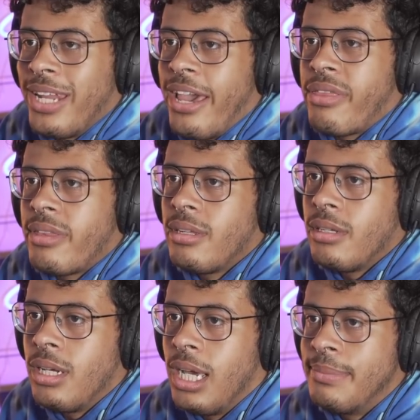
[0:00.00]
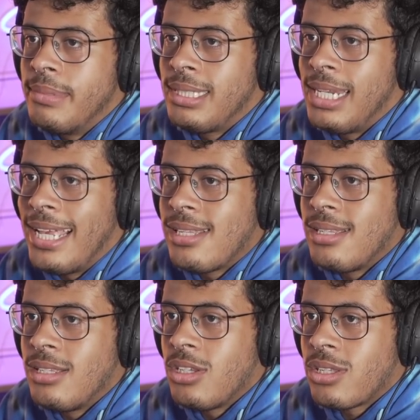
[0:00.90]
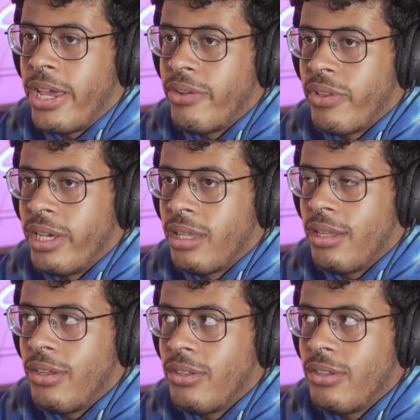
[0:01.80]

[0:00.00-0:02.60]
death. Yeah. Um, senescence is just kind of like